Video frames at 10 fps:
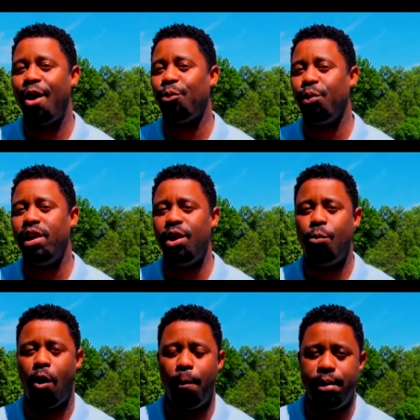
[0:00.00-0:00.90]
I really
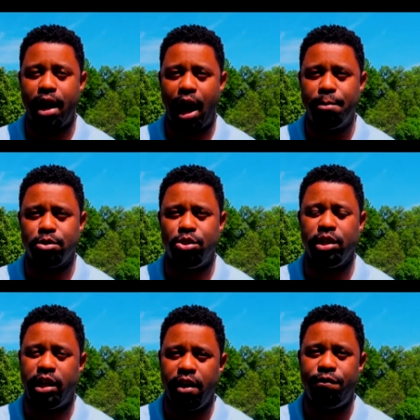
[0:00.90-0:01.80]
won't be able to
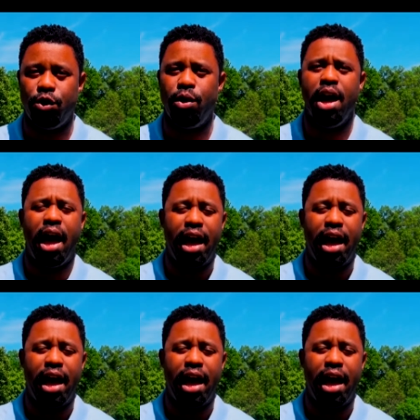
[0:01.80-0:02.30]
give you